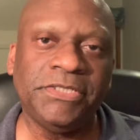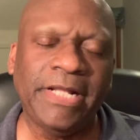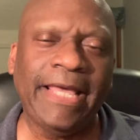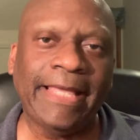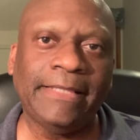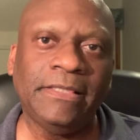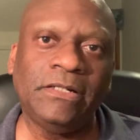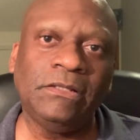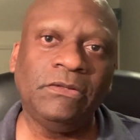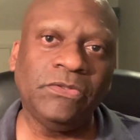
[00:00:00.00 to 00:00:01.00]
today, let
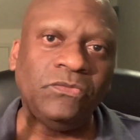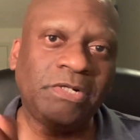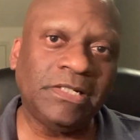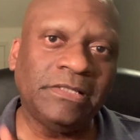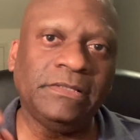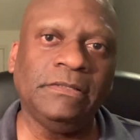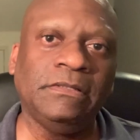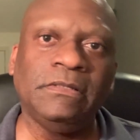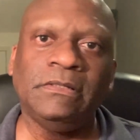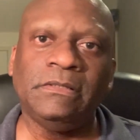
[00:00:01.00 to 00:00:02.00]
alone the one in
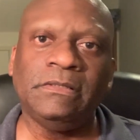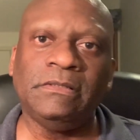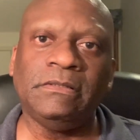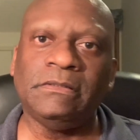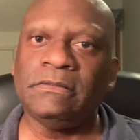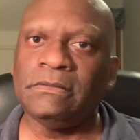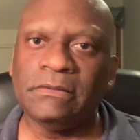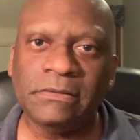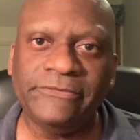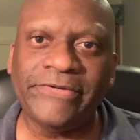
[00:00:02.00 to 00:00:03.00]

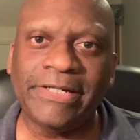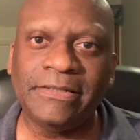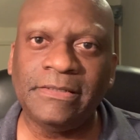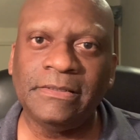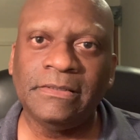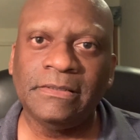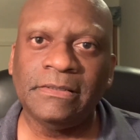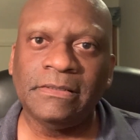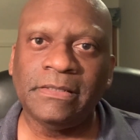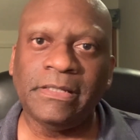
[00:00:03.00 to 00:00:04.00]
Nevada
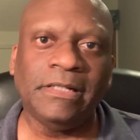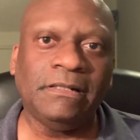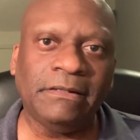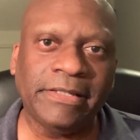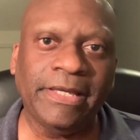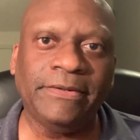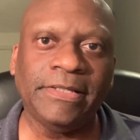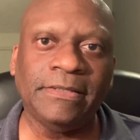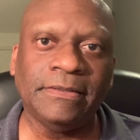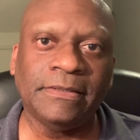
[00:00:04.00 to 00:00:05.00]
and Clark
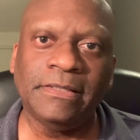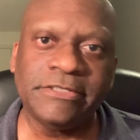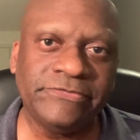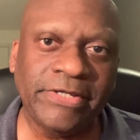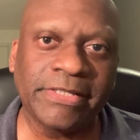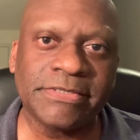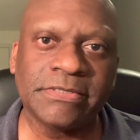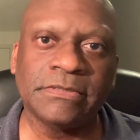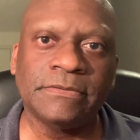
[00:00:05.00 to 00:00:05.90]
County in Las Vegas?